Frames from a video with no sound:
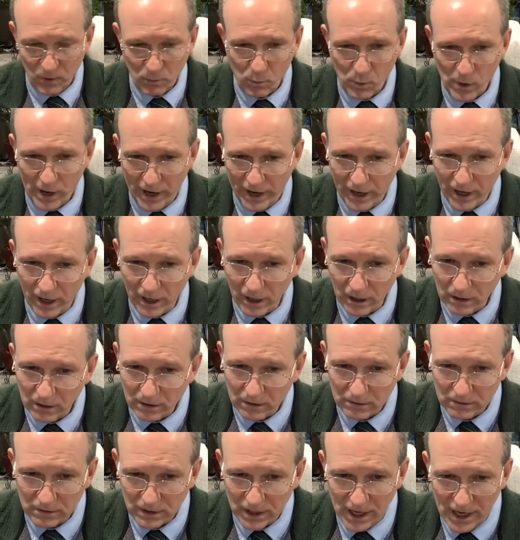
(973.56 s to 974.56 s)

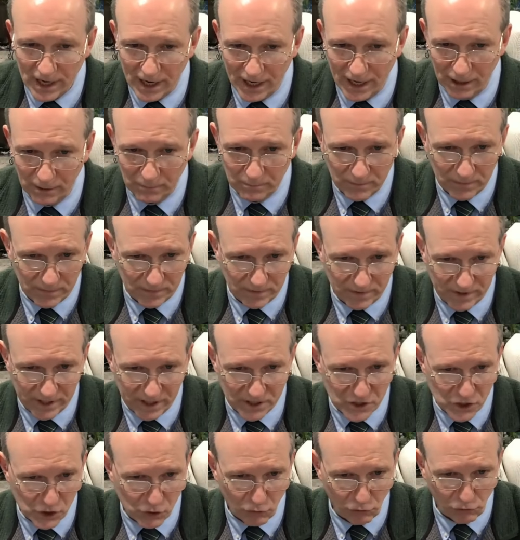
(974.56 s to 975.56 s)
where
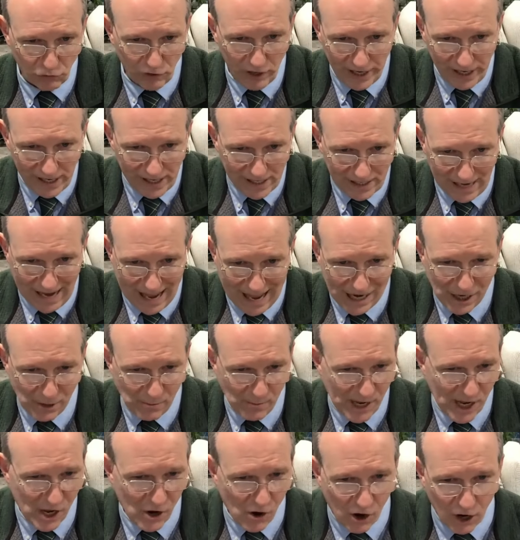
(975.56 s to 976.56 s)
this great
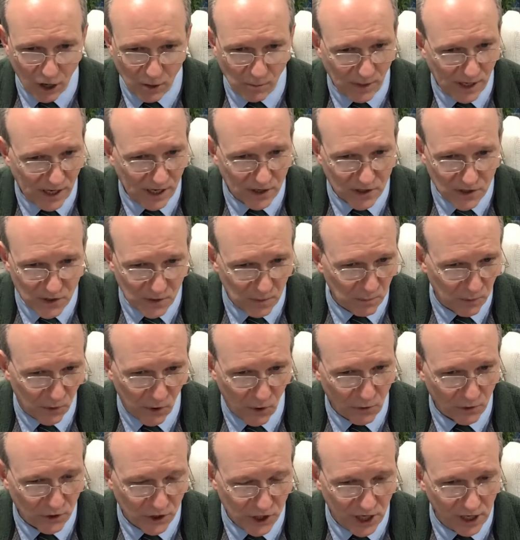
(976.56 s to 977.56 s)
enemy army is
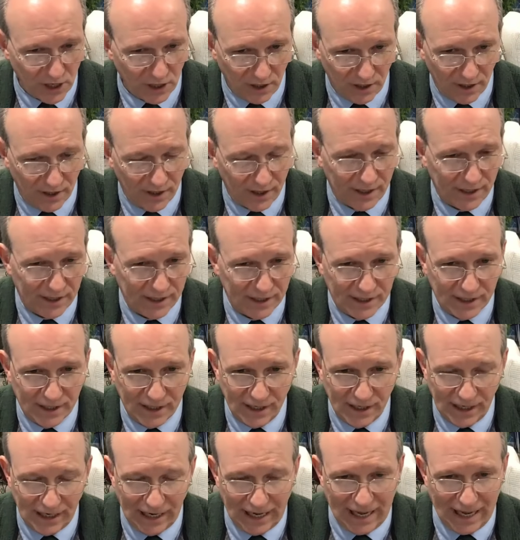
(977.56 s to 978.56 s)
approaching,
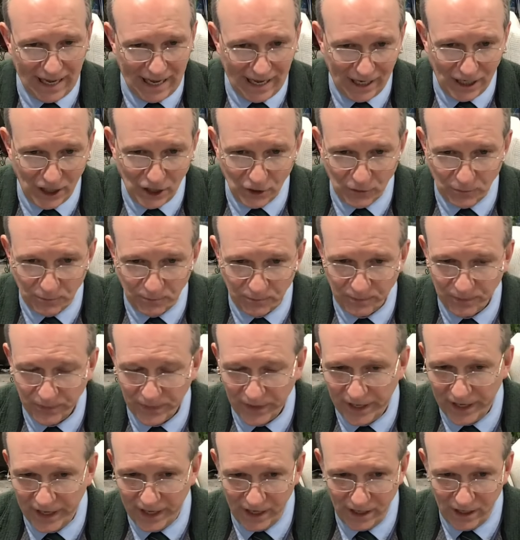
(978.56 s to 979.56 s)
and
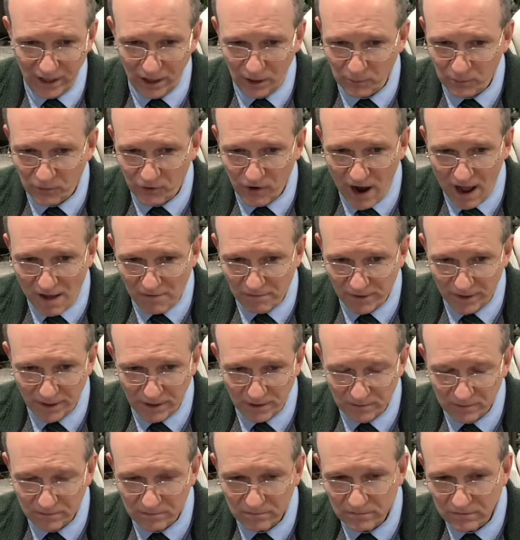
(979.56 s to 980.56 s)
a
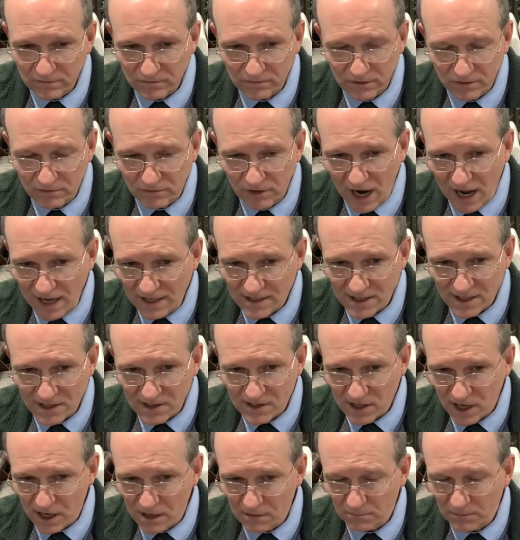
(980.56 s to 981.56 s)
prophet
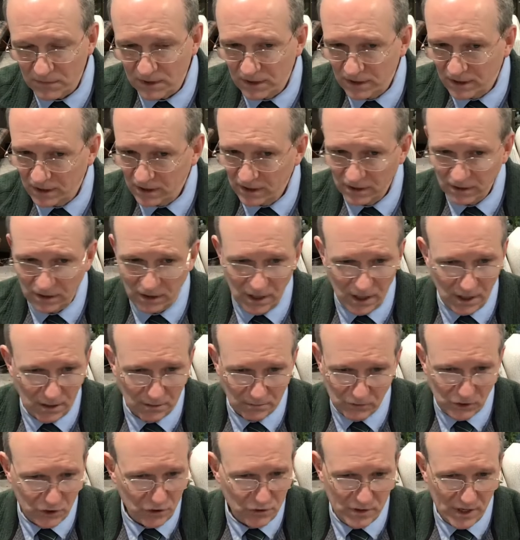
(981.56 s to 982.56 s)
rises up.
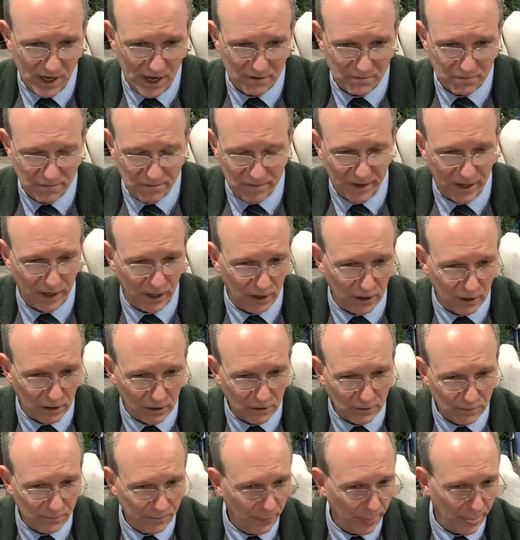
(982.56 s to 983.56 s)
Do not
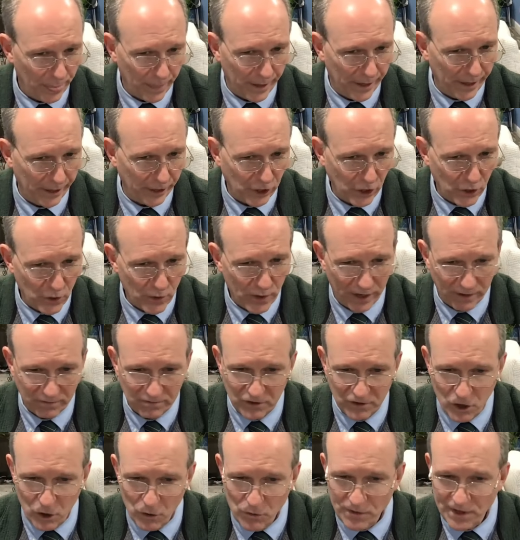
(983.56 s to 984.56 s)
fear. You
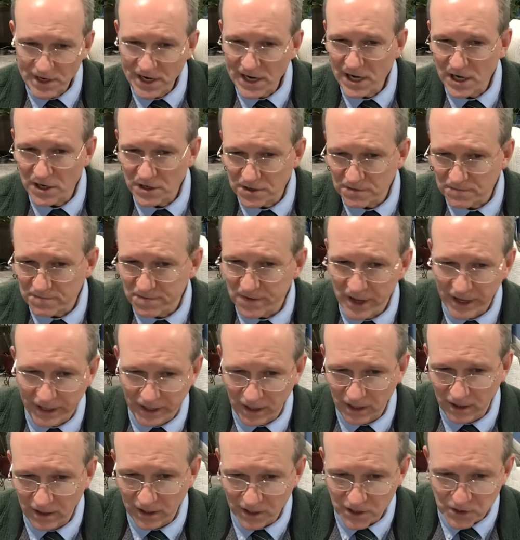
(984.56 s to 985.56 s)
have no need to
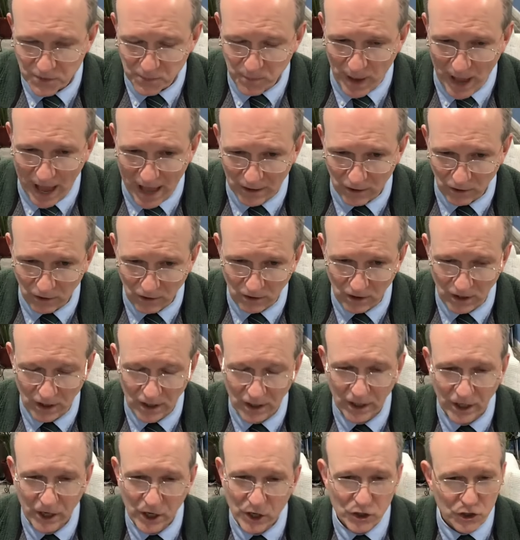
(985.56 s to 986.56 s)
fight in this battle.
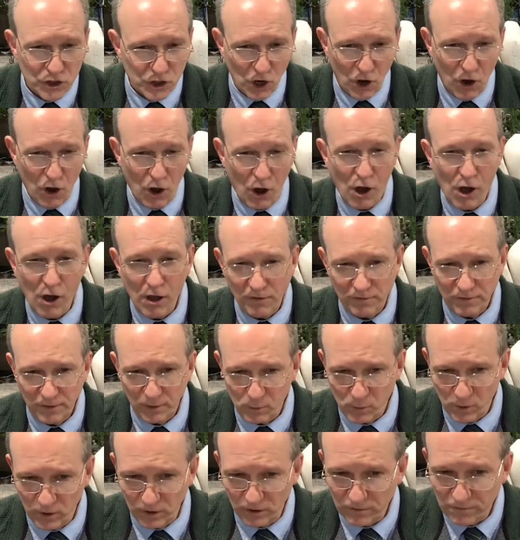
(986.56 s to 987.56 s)
Jehovah
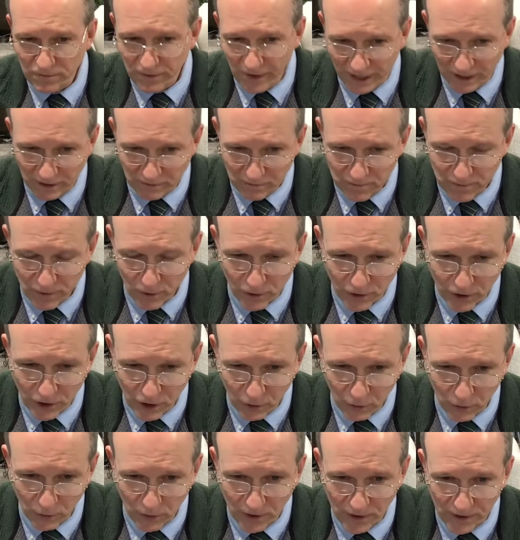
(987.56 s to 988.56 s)
will fight for
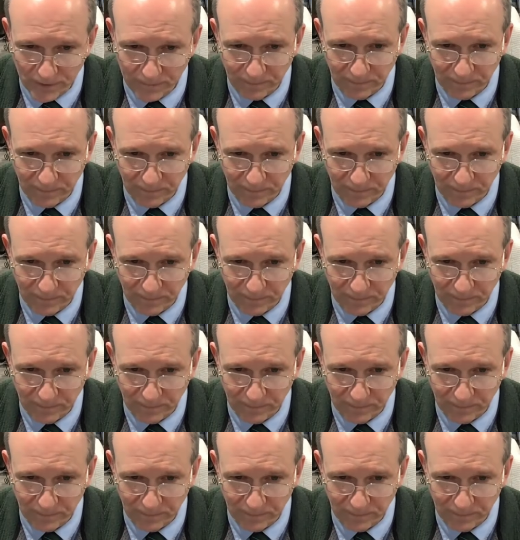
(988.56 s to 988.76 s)
you.